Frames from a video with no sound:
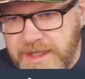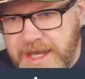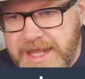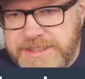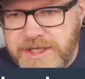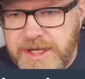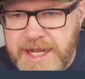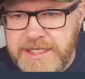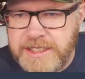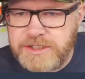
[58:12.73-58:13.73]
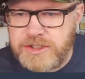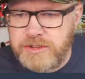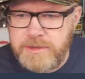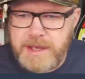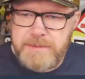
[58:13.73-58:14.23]
Hey, that's a good idea,
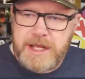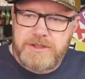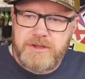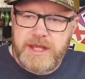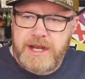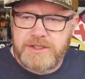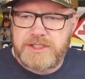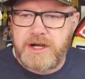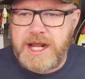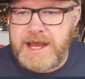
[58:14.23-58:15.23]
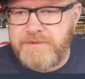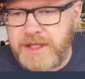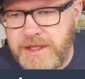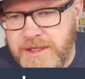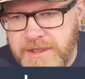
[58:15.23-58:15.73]
Julie. Maybe I'll do that. I'll start
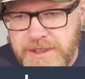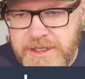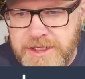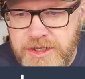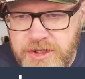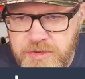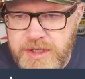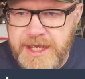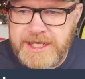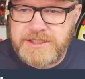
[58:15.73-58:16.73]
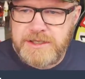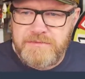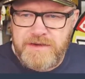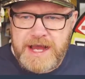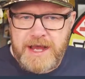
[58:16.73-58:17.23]
having you guess the
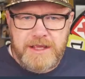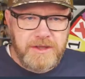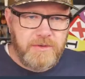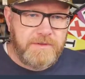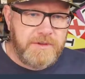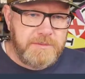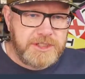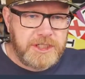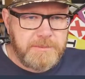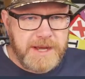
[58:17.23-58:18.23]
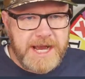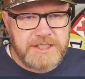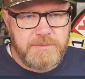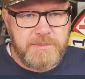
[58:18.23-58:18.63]
value of the Mr. Bass